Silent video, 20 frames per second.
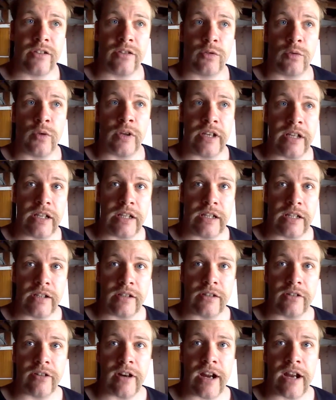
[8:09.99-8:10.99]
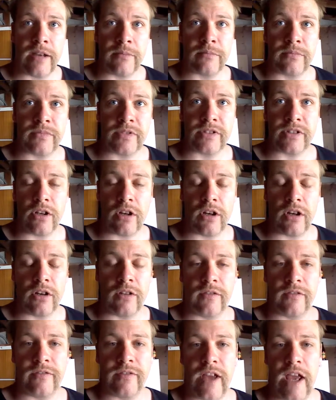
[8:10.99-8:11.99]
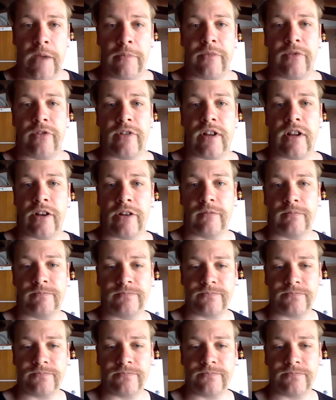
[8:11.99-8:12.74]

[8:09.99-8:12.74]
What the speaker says: 20 grams of Amarillo.